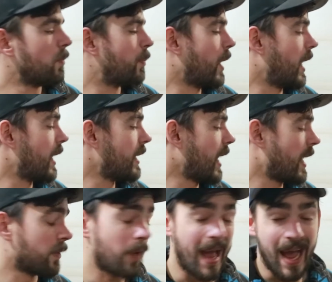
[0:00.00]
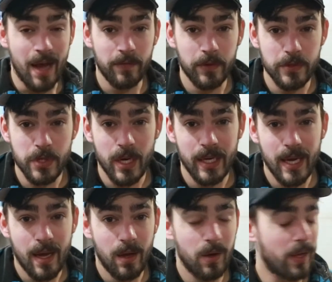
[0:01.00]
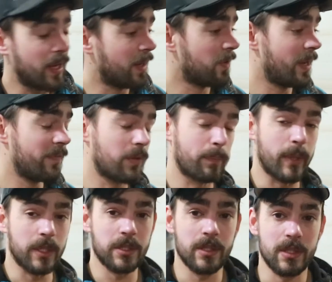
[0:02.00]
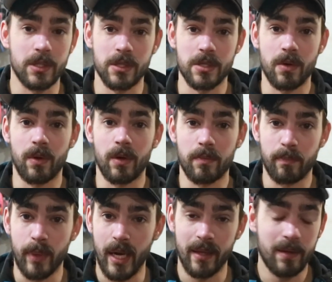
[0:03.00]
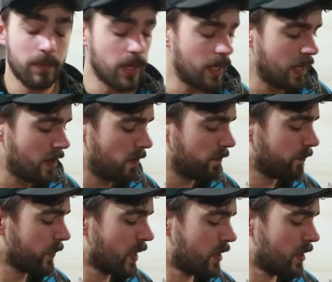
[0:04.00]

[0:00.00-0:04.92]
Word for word: But I don't have those right now, and I don't have the budget to just go out and buy them right now.